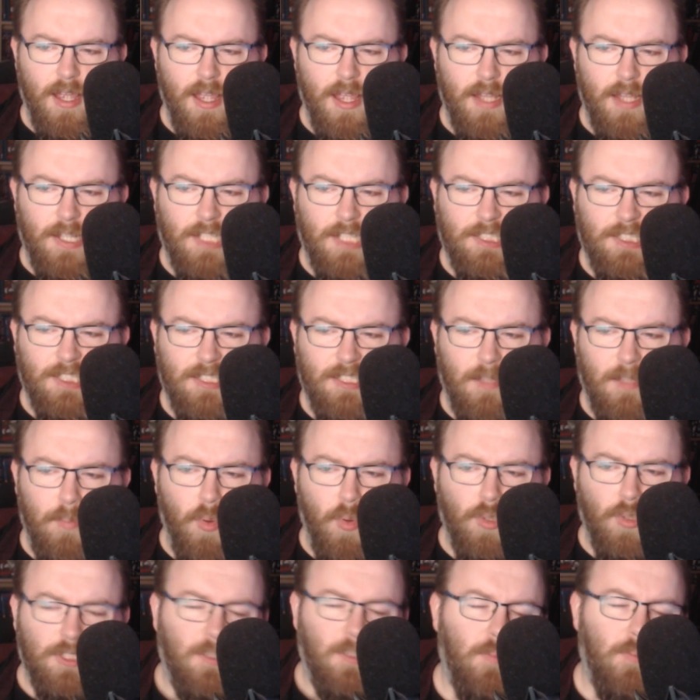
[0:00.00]
This is a
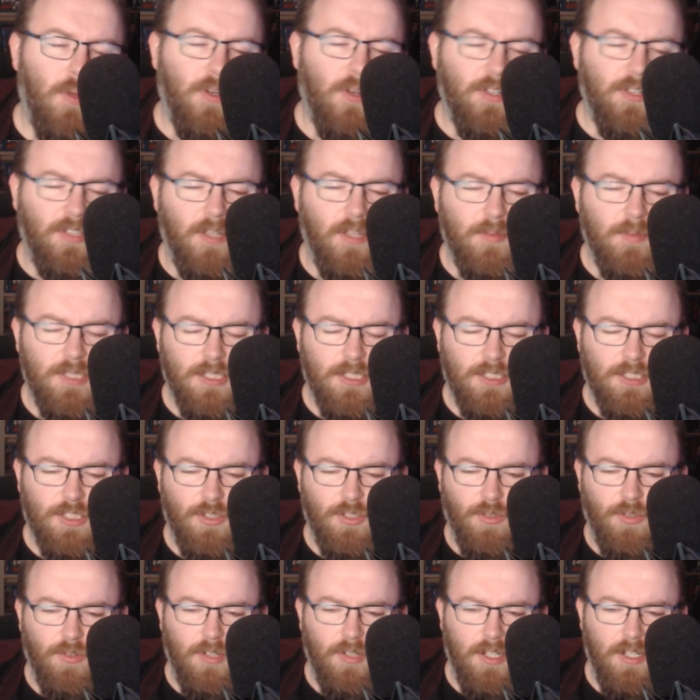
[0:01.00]
post-apocalyptic
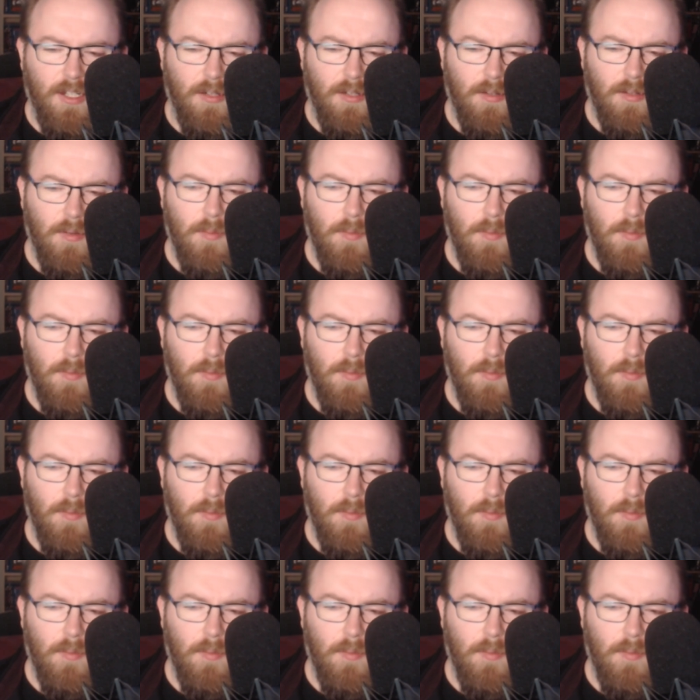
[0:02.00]
story.